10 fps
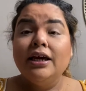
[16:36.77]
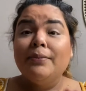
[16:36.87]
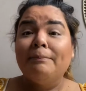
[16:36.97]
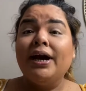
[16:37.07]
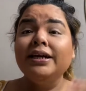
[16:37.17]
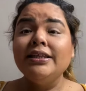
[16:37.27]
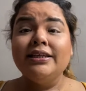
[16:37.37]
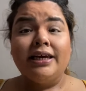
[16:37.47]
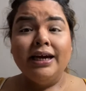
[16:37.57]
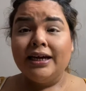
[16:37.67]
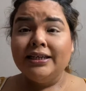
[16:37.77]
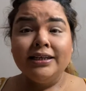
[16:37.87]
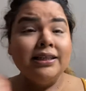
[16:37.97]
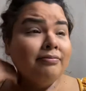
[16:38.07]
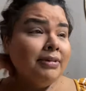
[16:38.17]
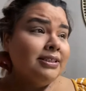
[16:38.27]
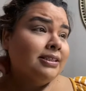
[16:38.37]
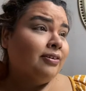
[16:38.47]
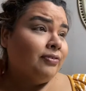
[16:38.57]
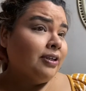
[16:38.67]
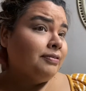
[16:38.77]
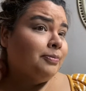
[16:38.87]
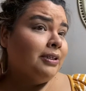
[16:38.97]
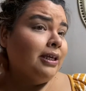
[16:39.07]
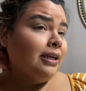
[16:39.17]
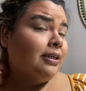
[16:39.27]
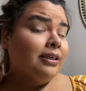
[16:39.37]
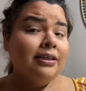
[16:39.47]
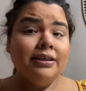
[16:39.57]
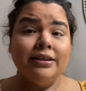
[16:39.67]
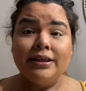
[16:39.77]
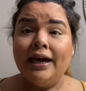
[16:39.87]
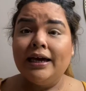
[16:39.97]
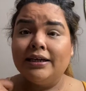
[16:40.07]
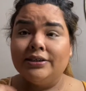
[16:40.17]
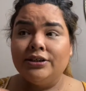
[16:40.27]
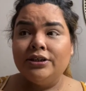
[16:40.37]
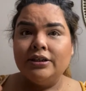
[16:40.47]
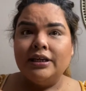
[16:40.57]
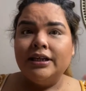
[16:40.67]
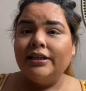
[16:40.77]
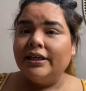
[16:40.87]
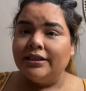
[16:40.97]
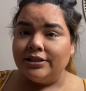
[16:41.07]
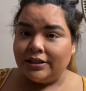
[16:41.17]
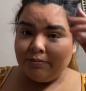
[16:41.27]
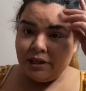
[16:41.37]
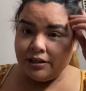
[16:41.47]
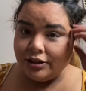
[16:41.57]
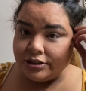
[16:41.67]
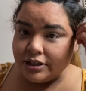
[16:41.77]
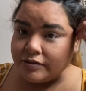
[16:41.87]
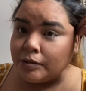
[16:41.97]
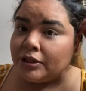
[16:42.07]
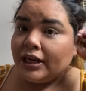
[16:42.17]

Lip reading: back in the day, I didn't love myself enough to be like, yeah, get in the kitchen and make yourself something.